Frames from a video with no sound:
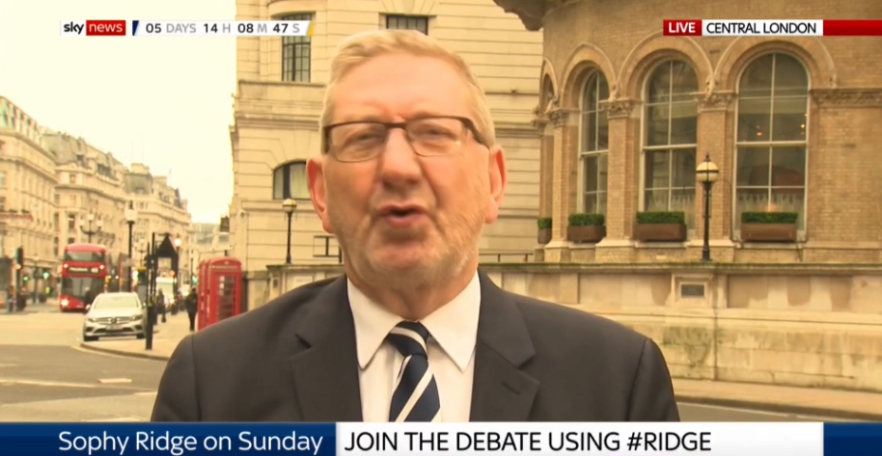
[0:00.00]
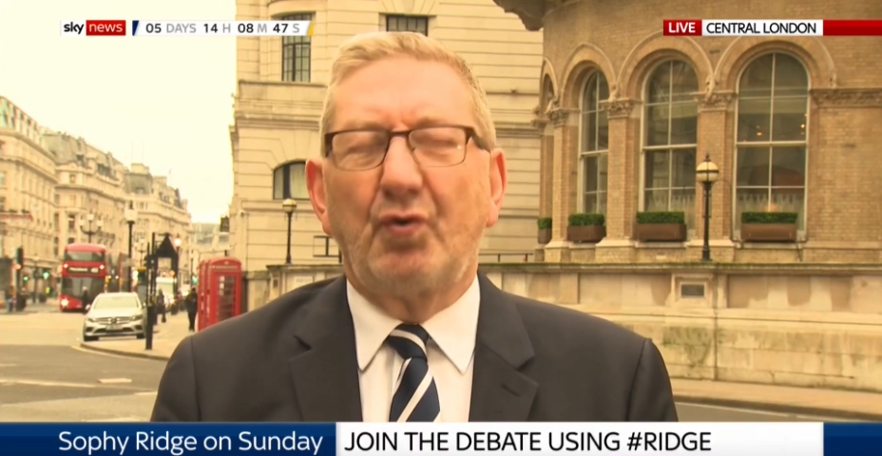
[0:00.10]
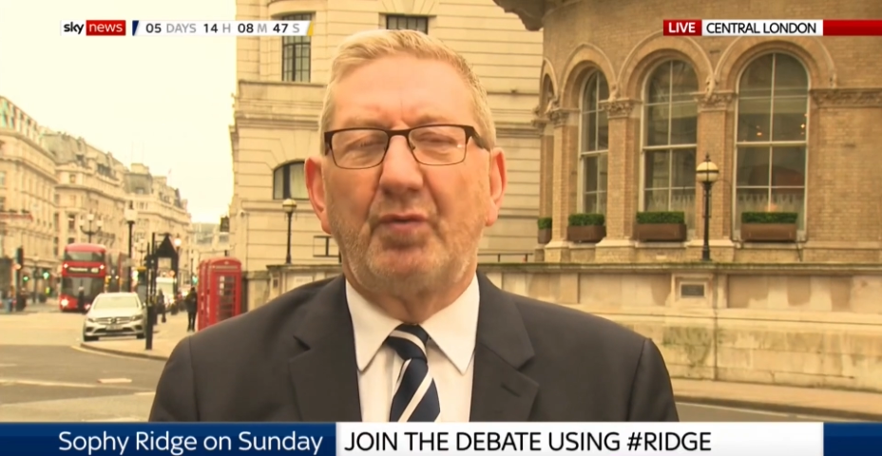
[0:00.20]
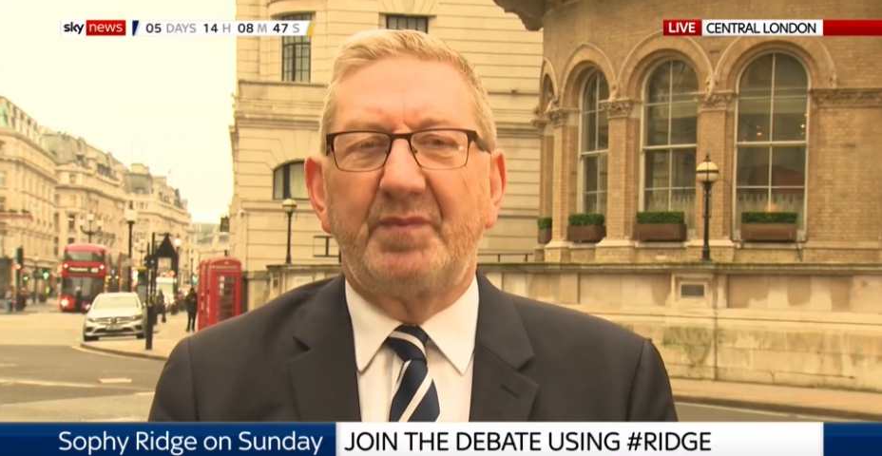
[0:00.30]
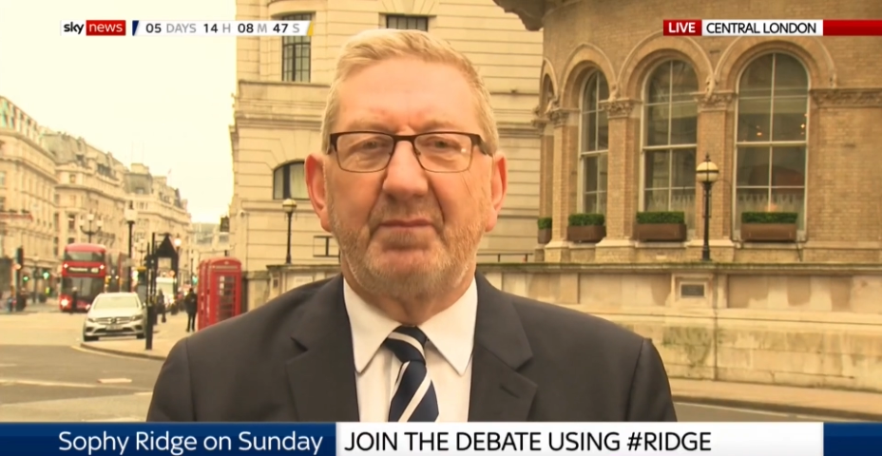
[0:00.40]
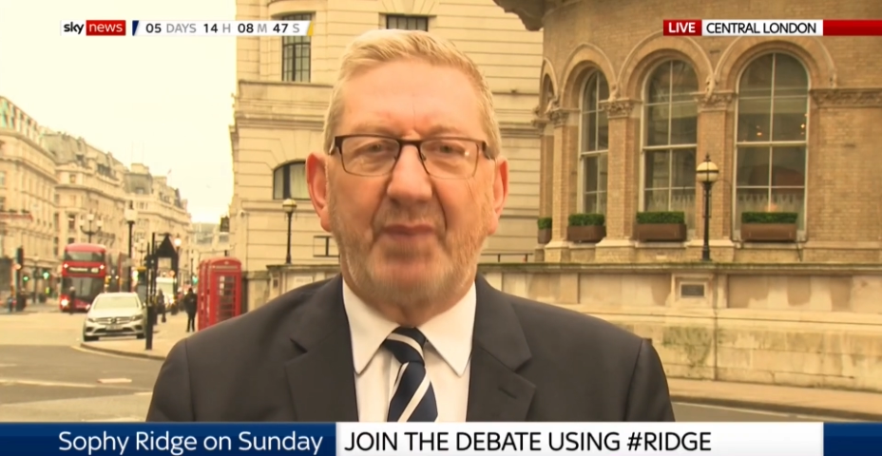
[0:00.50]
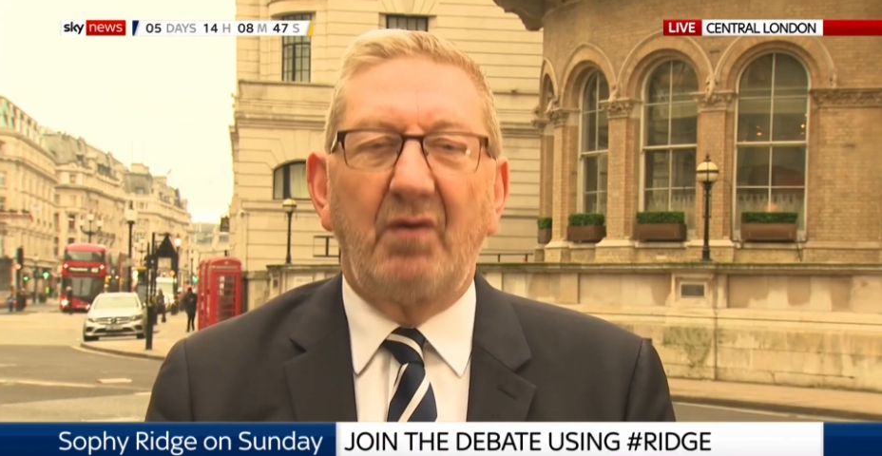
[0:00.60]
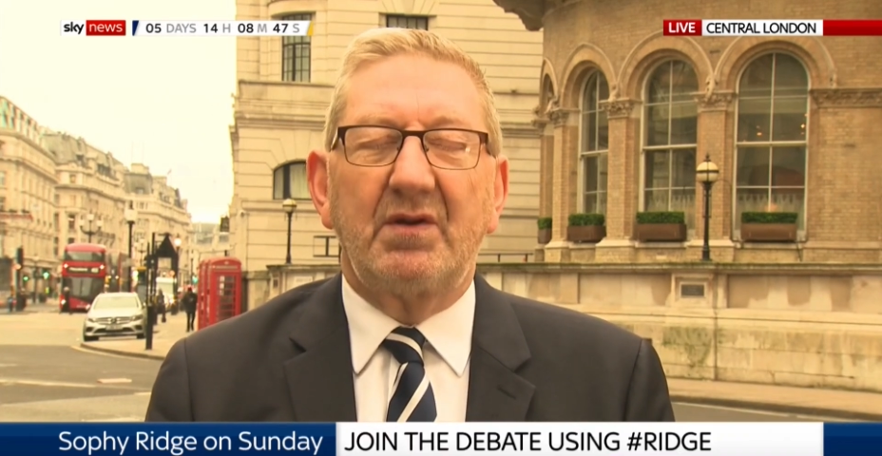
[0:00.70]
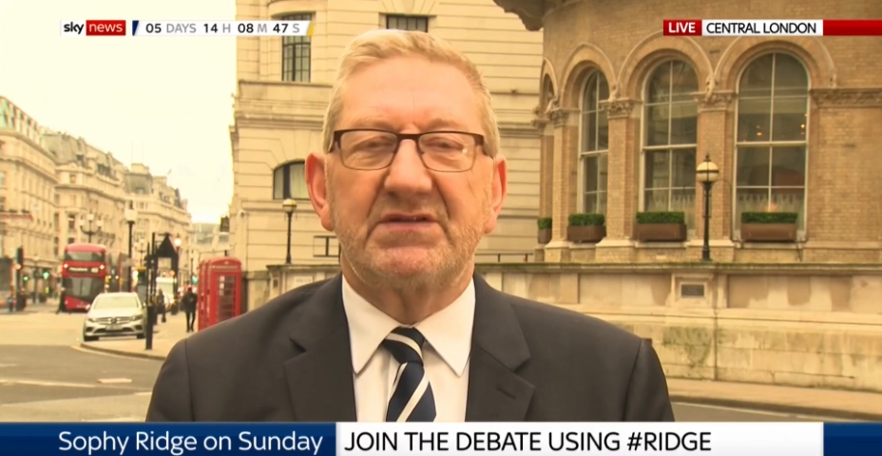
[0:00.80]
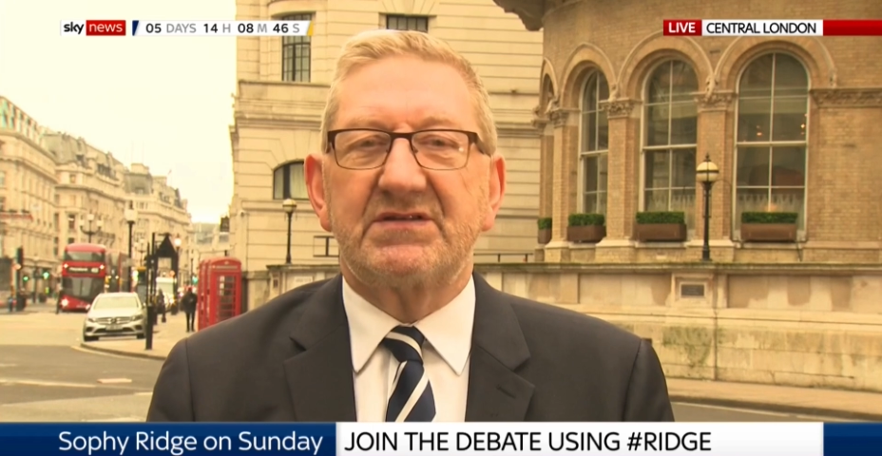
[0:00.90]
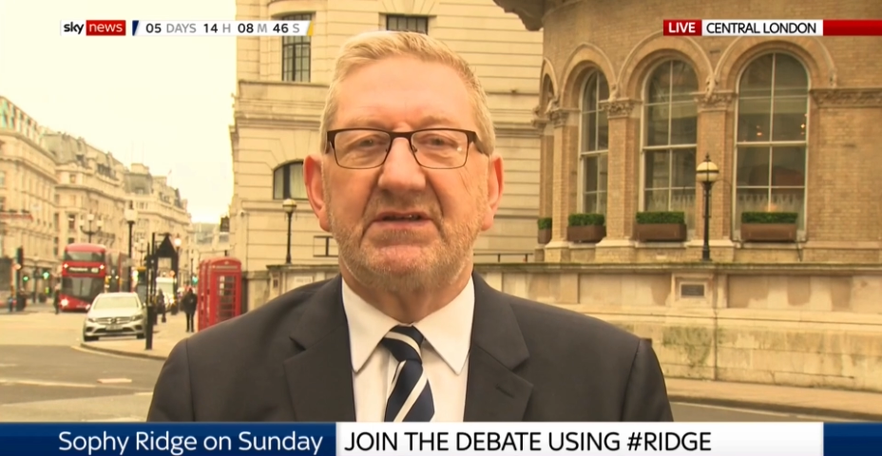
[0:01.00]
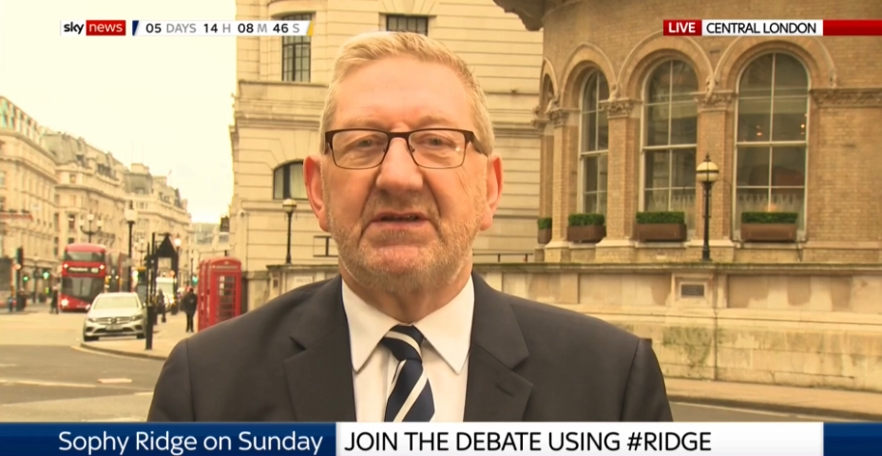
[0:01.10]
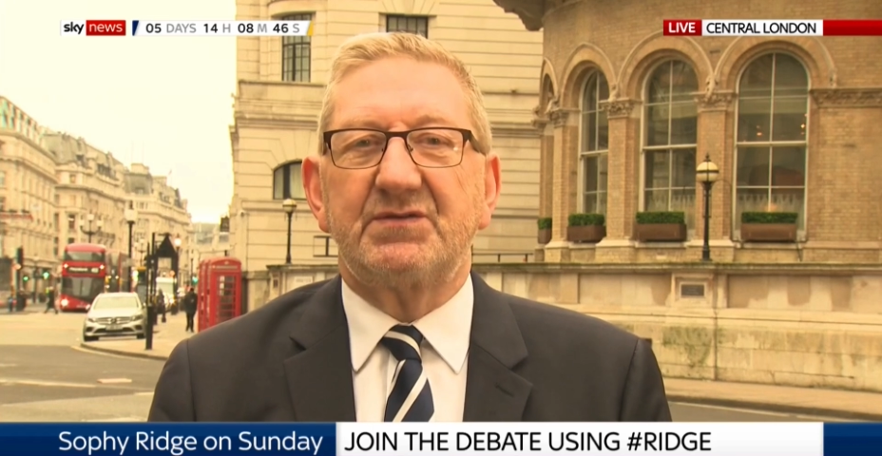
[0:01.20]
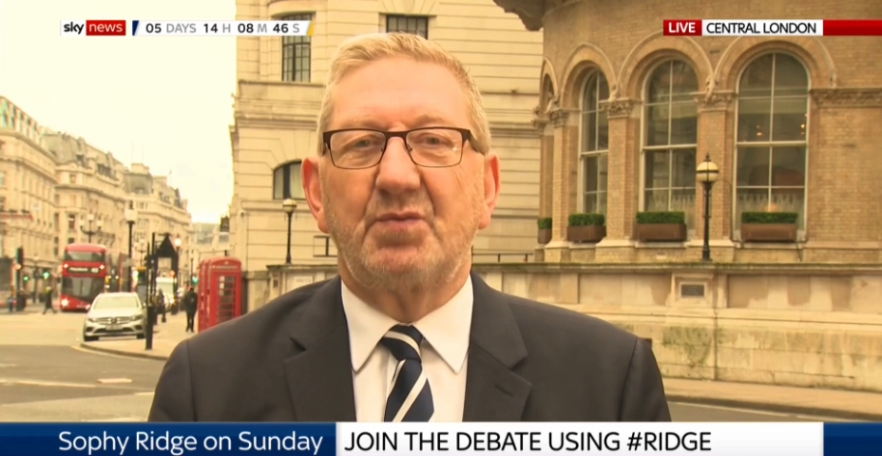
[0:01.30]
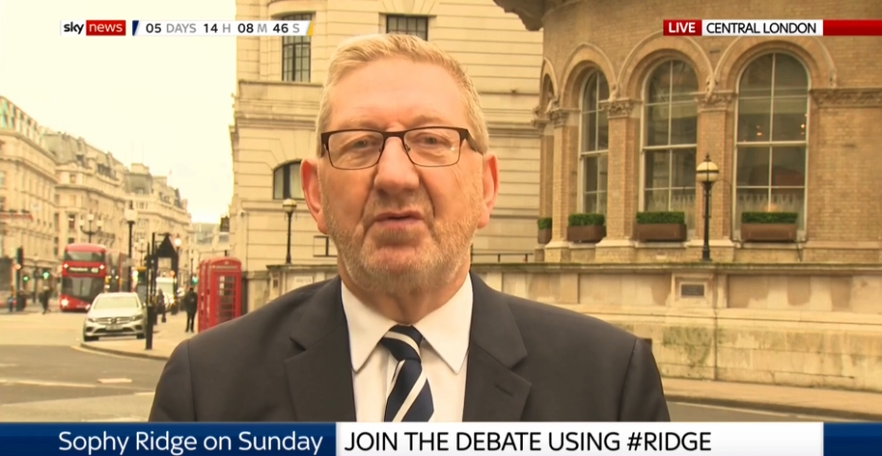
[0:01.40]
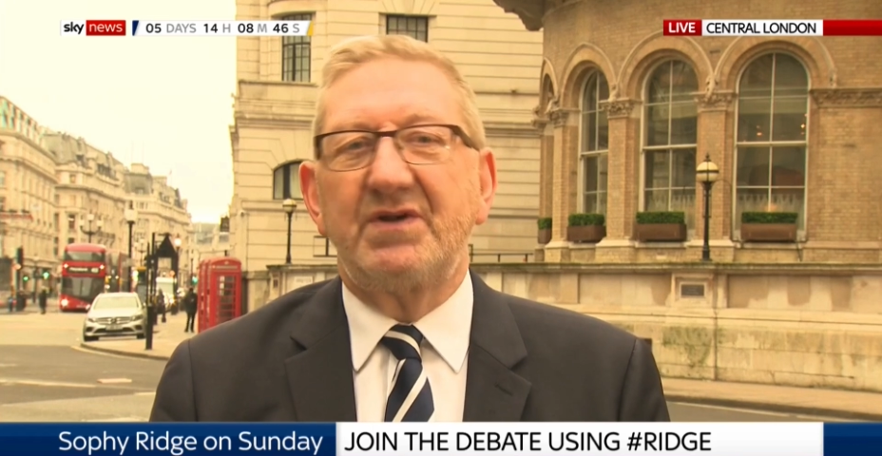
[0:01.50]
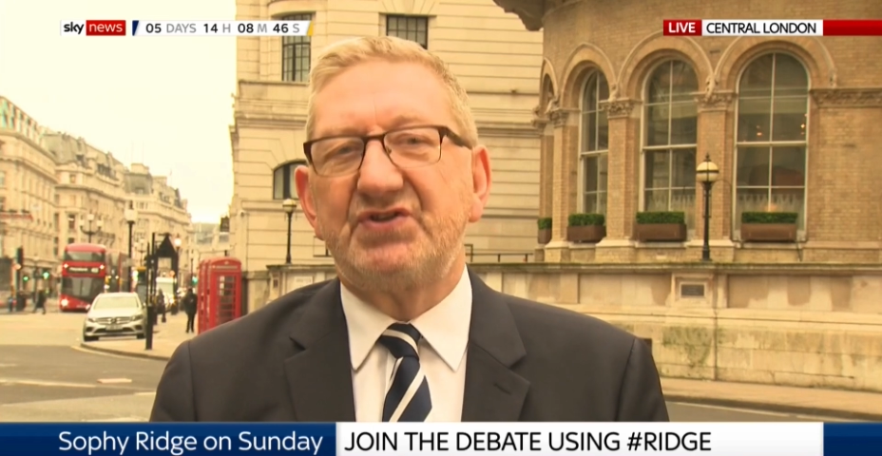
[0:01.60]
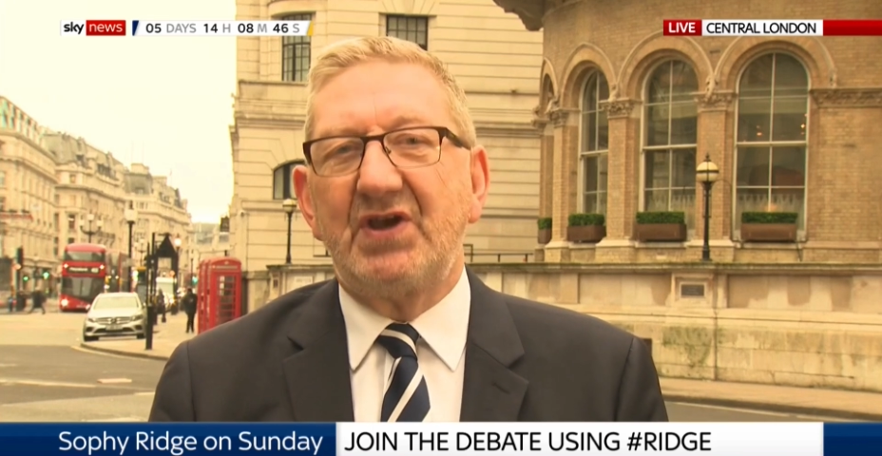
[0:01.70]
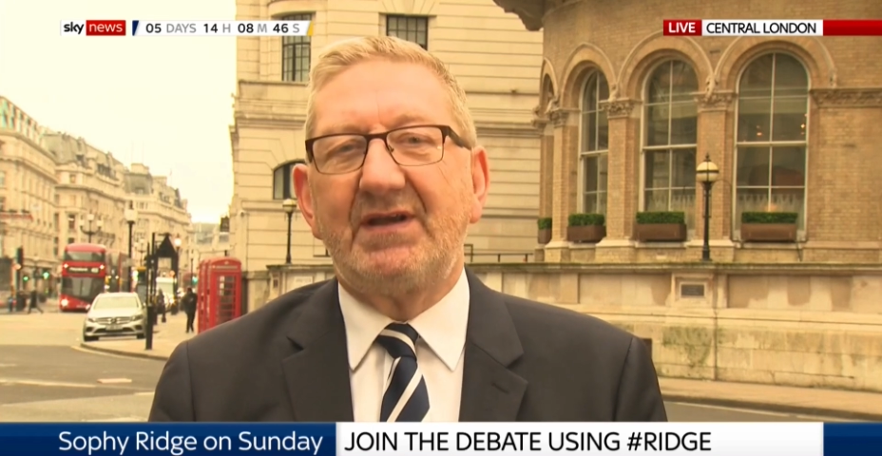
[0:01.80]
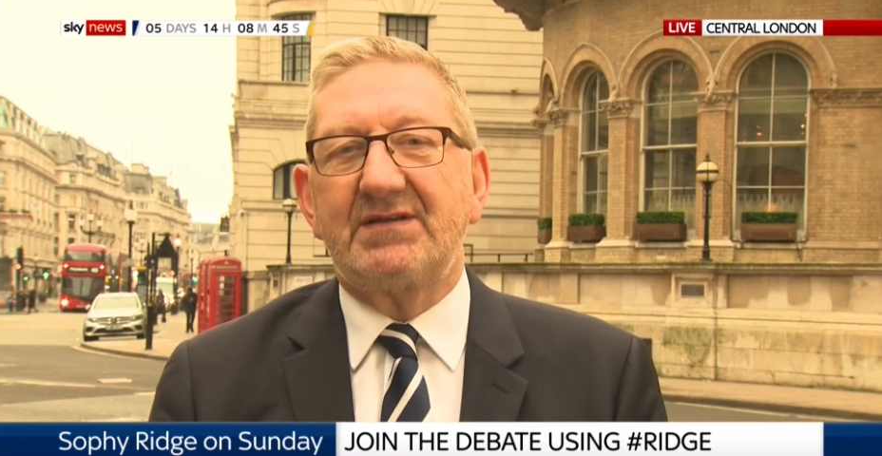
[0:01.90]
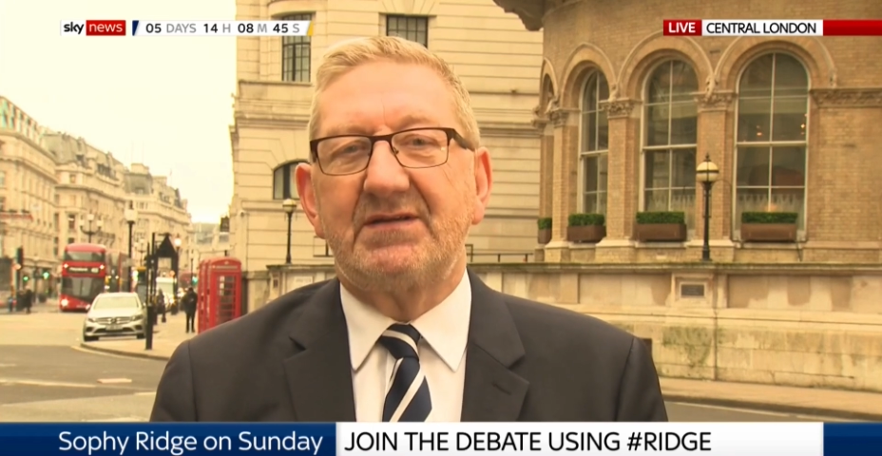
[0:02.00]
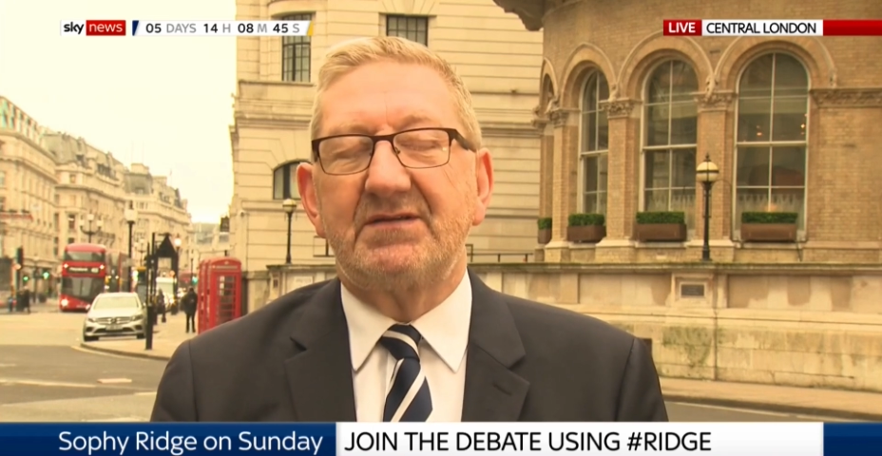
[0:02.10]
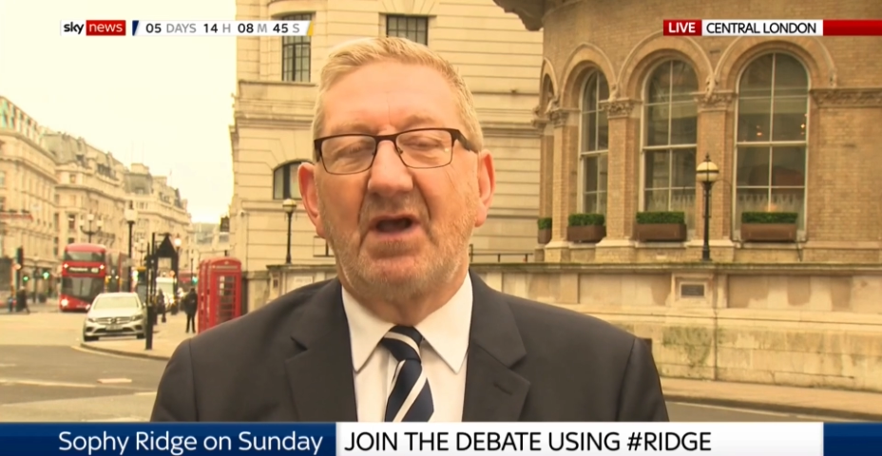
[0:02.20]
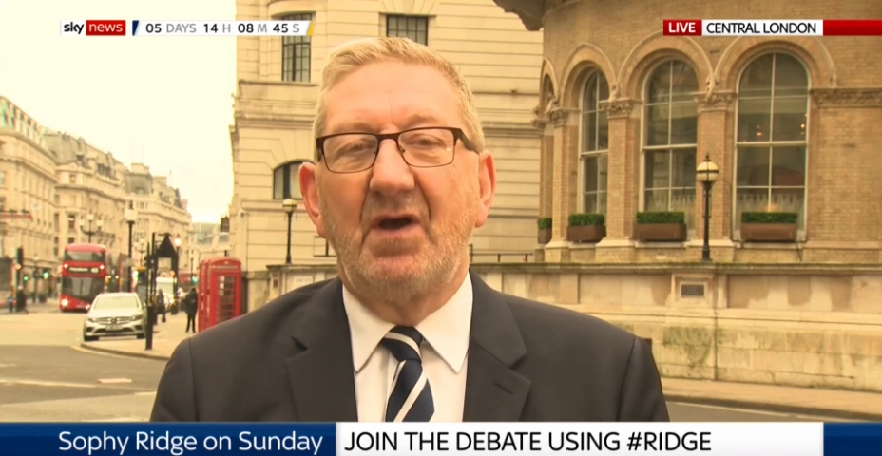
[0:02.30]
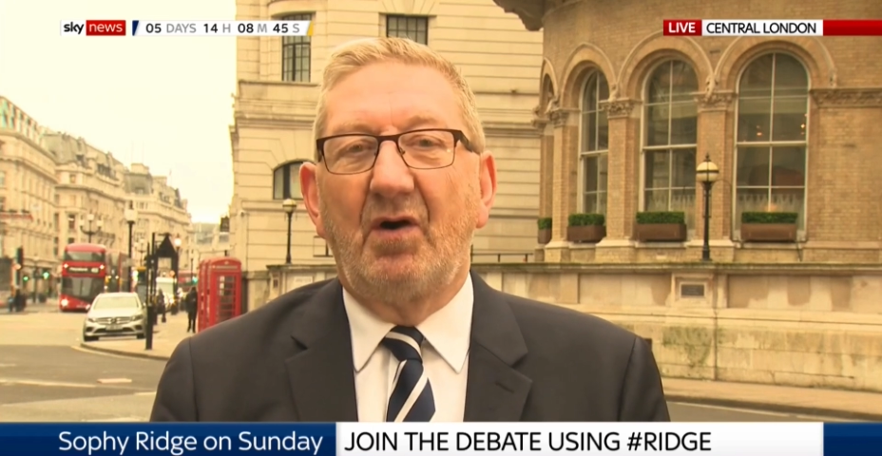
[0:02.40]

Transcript: Corbyn policies, were rejected